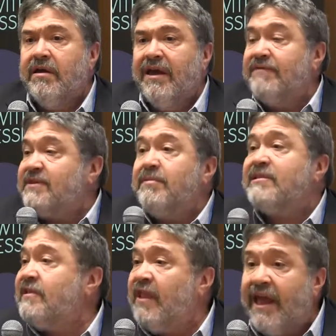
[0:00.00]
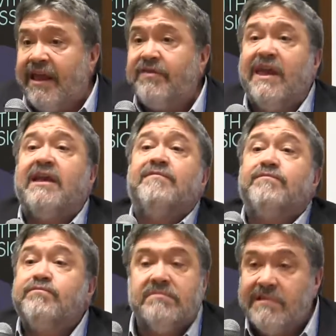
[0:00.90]
And if someone doesn't like it, they can
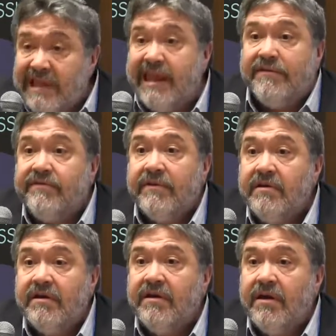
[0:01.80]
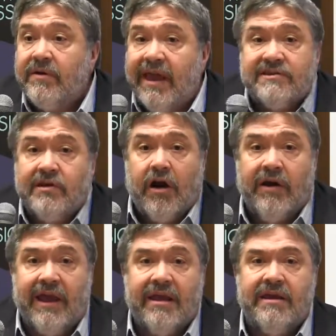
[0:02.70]
leave. Okay,
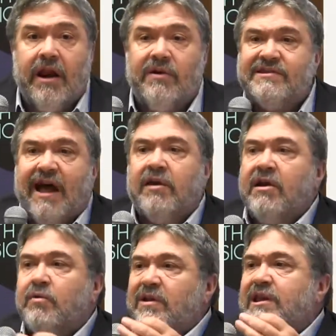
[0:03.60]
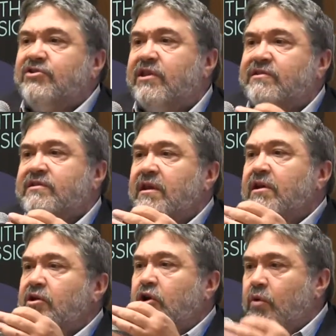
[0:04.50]
sorry. You know, it's not religious
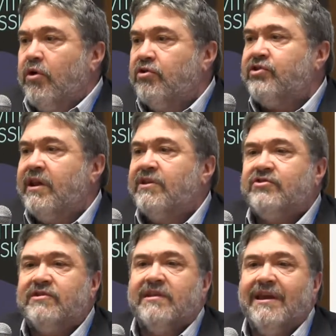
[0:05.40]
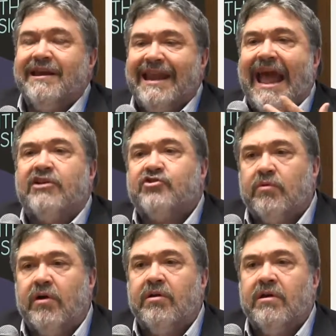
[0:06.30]
coercion. It's just
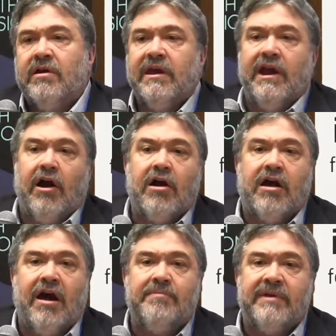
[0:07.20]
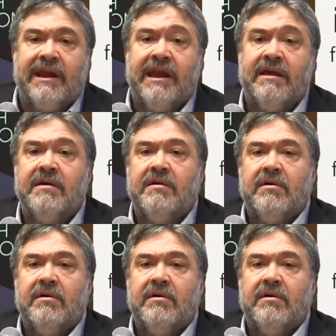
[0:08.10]
natural. In our company,